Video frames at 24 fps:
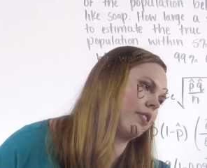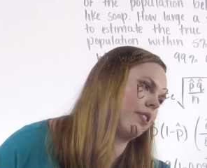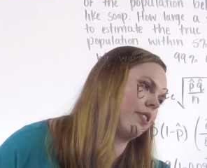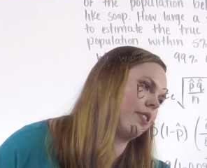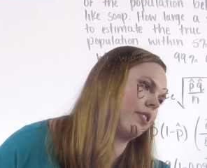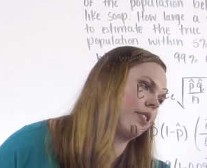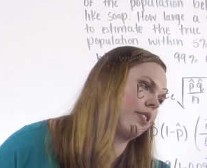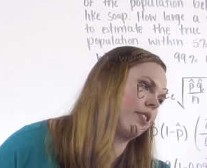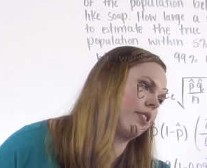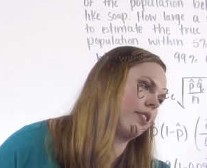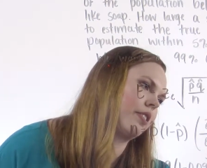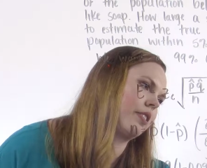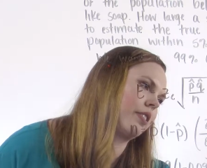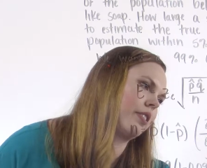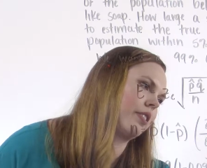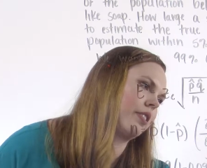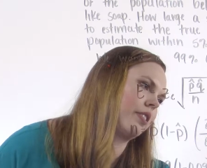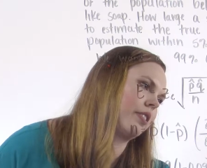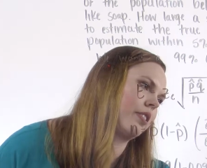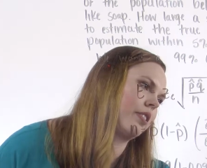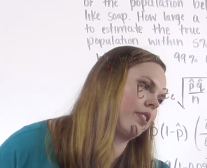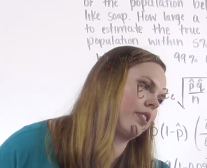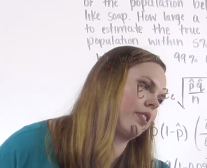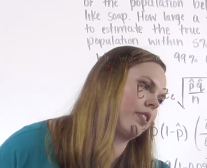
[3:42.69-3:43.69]

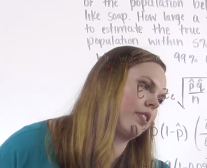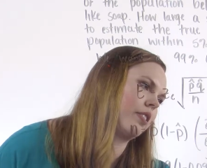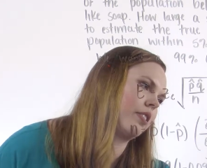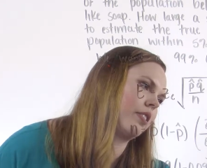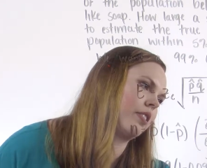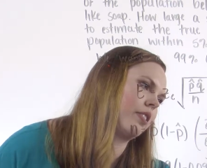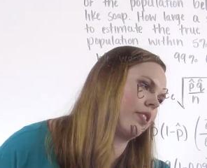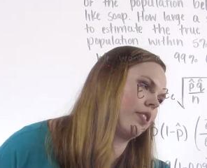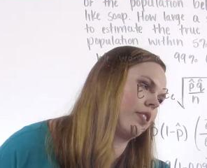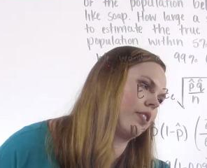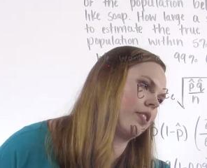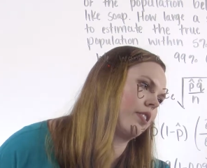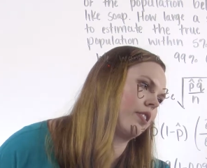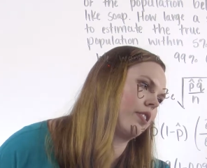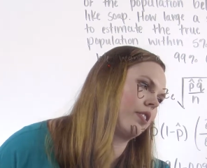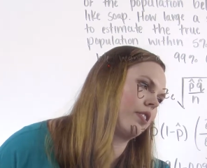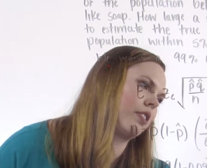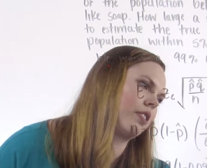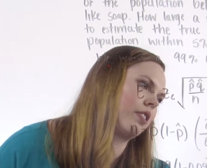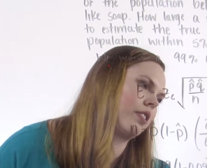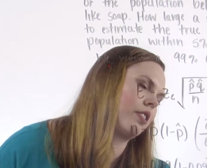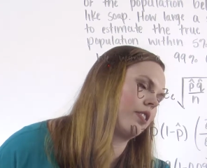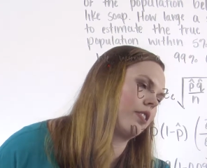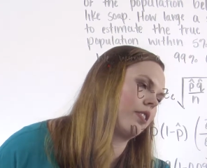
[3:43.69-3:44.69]

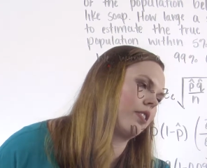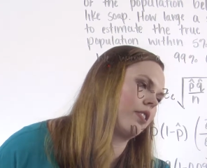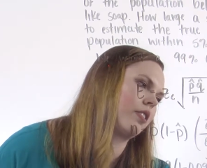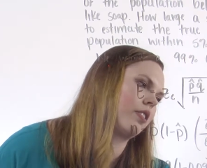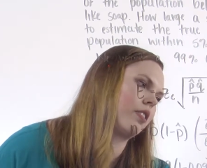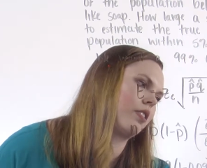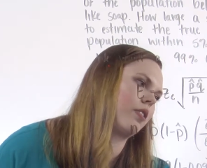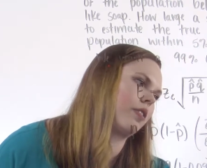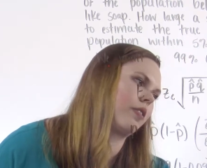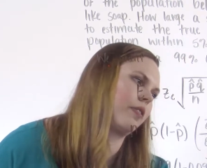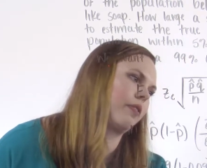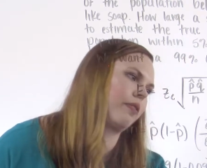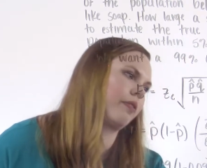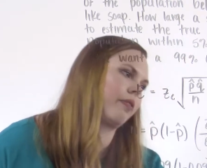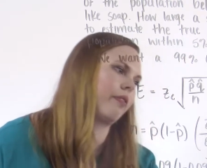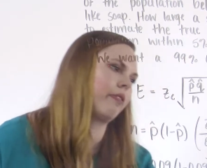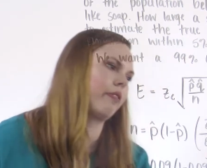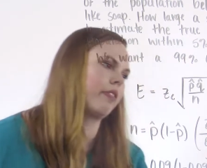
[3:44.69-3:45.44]
(silence)